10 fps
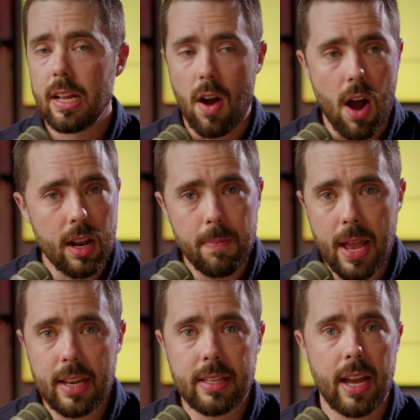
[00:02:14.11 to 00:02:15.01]

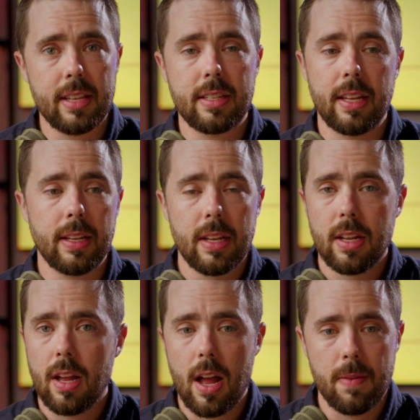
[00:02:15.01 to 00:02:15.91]
Automated testing,
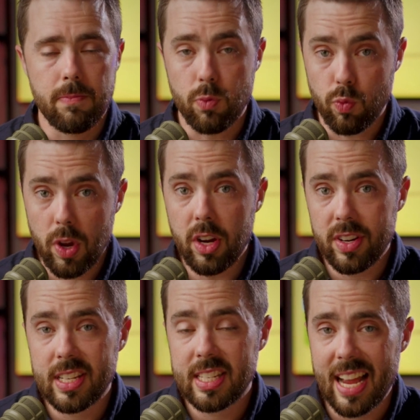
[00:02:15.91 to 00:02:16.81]

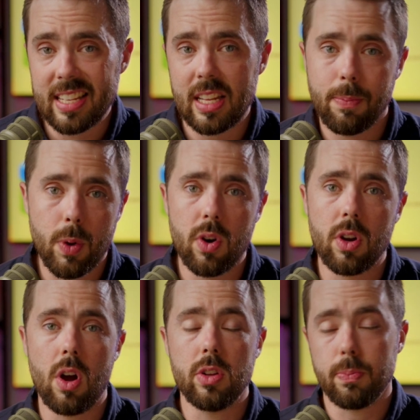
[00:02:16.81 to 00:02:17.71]
rigorous testing
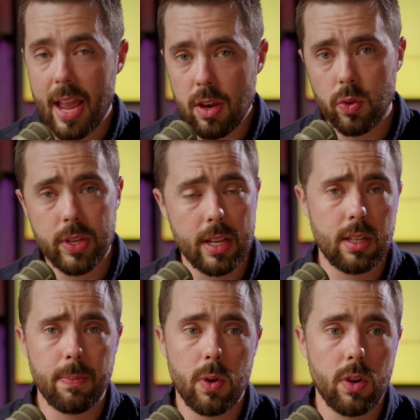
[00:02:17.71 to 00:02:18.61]
protocols, manual
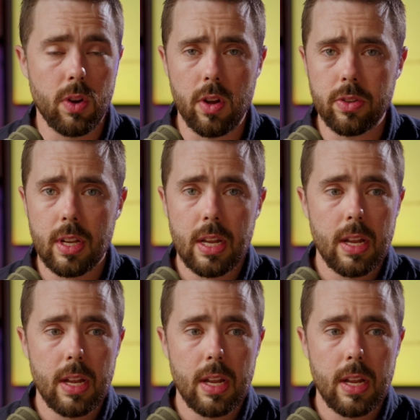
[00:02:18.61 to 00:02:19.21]
testing protocols,